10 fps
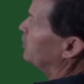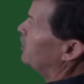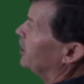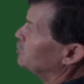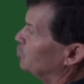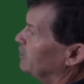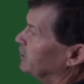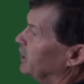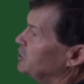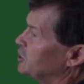God's
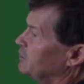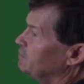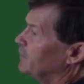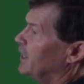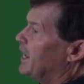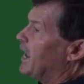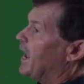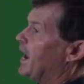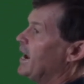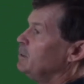revelation,
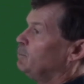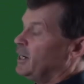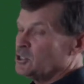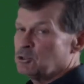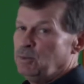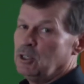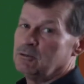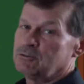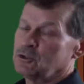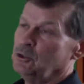and by the Spirit
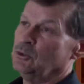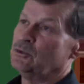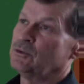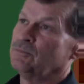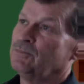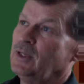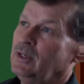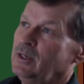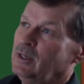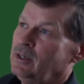of truth.
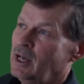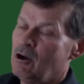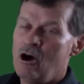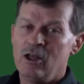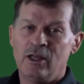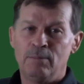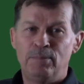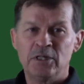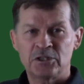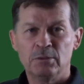Now,
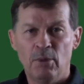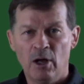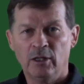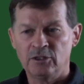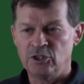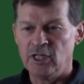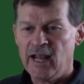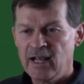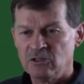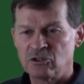epistemology
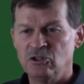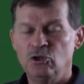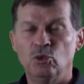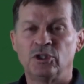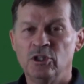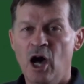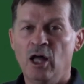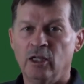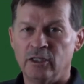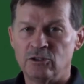has to do with
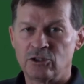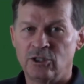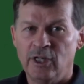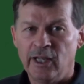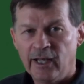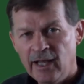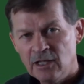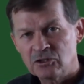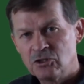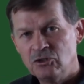knowledge. It
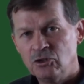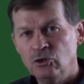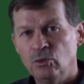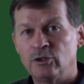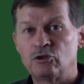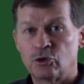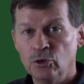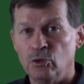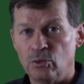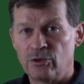has to do with
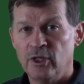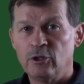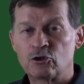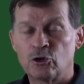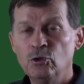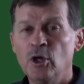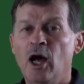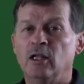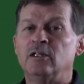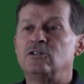truth, true
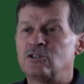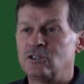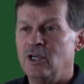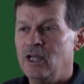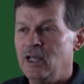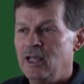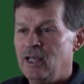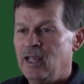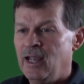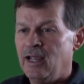knowledge.
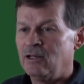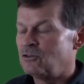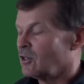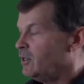And